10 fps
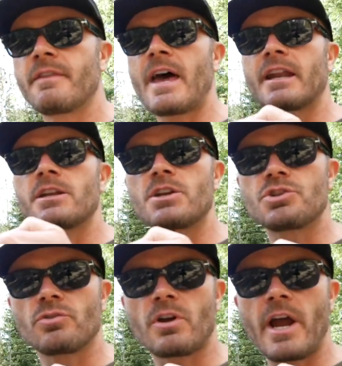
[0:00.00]
that
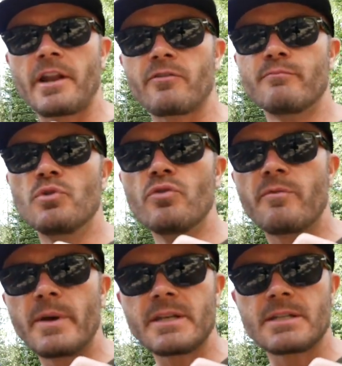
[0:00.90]
initial kind of
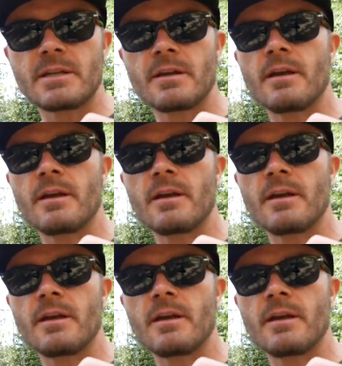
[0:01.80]
movement